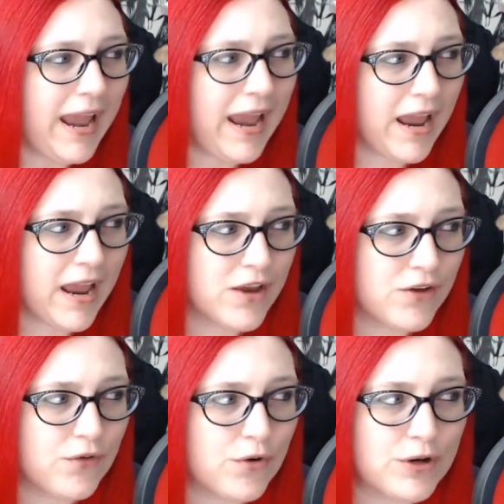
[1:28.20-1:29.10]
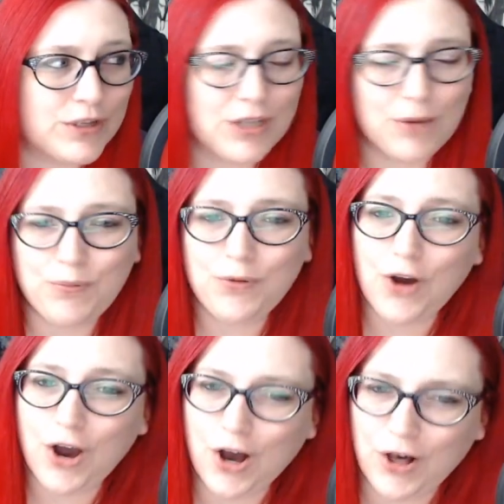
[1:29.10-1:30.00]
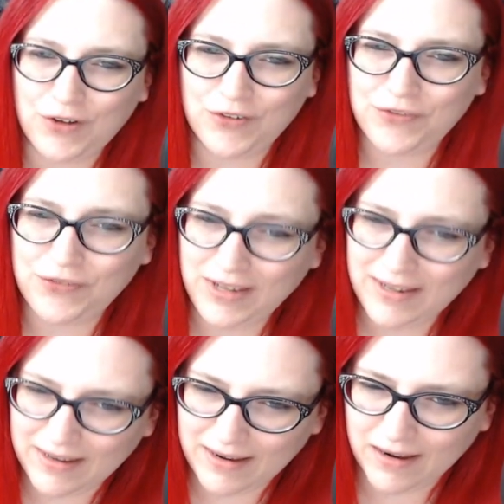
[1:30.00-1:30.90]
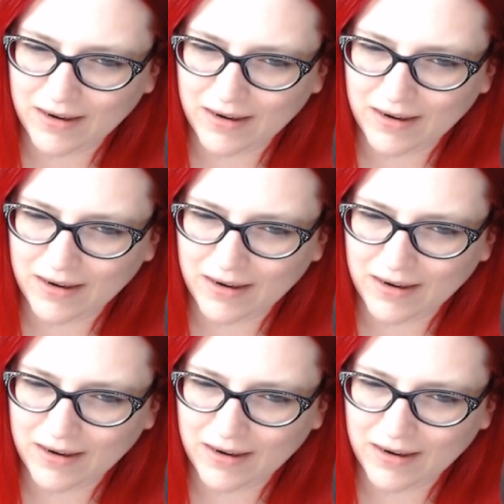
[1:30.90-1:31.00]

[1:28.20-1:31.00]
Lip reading: And of course, Paul Feig.